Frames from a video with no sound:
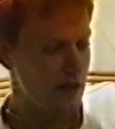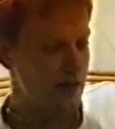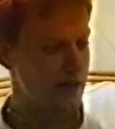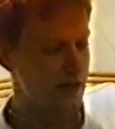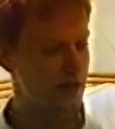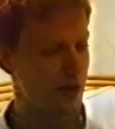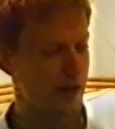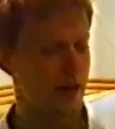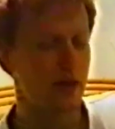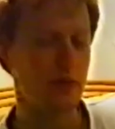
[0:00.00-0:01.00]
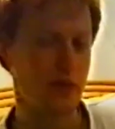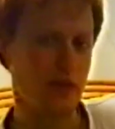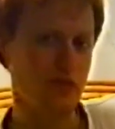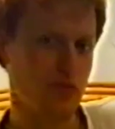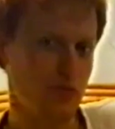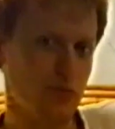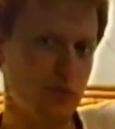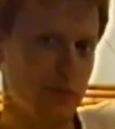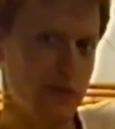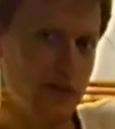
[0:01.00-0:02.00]
I think going out with Andrew
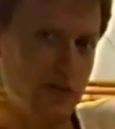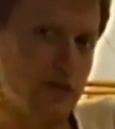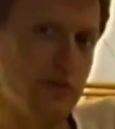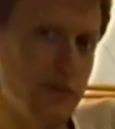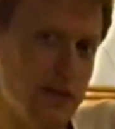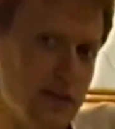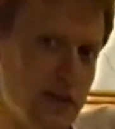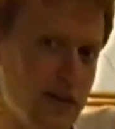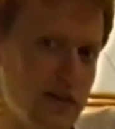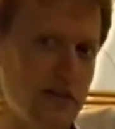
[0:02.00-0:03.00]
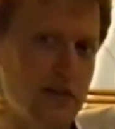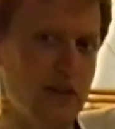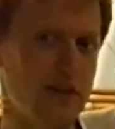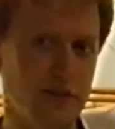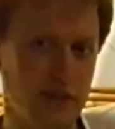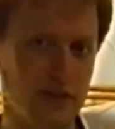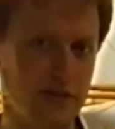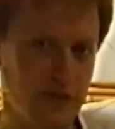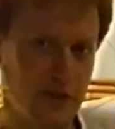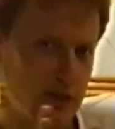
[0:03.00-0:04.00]
would be incredibly intense, even if